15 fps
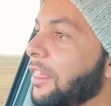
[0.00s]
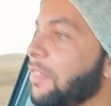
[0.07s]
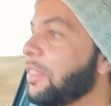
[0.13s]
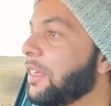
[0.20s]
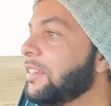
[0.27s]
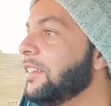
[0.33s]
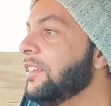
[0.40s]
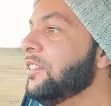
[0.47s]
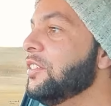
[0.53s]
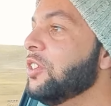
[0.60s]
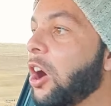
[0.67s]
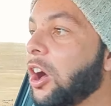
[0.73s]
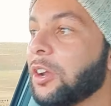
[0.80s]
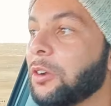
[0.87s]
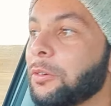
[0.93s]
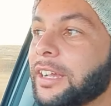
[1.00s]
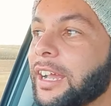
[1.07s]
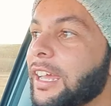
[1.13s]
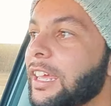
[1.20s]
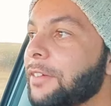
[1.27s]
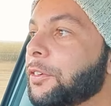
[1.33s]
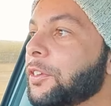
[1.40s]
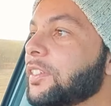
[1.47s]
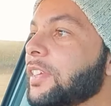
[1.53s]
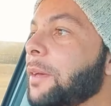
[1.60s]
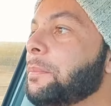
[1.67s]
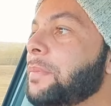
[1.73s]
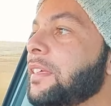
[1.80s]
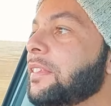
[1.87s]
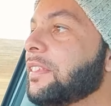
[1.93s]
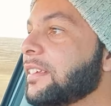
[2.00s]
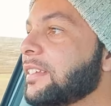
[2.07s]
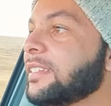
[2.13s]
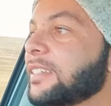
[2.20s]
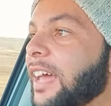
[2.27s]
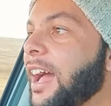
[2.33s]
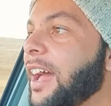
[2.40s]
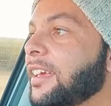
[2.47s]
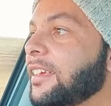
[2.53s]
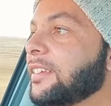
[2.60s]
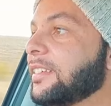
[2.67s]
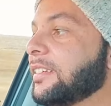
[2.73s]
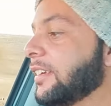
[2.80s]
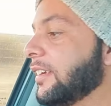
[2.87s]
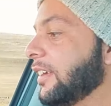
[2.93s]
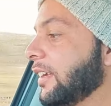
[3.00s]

this is not okay for something this size.